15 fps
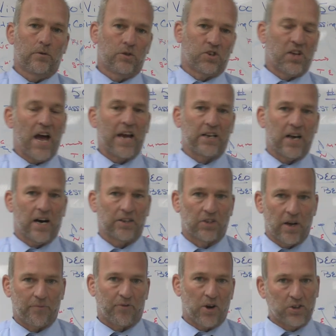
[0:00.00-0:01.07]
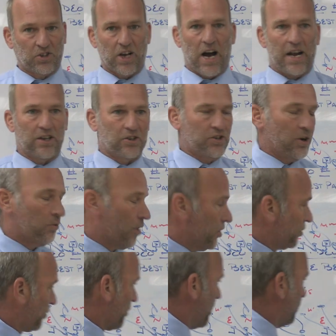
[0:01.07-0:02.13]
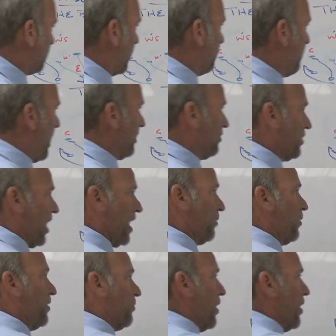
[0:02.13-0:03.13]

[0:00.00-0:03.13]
snag concept front side and still run screens on the backside? We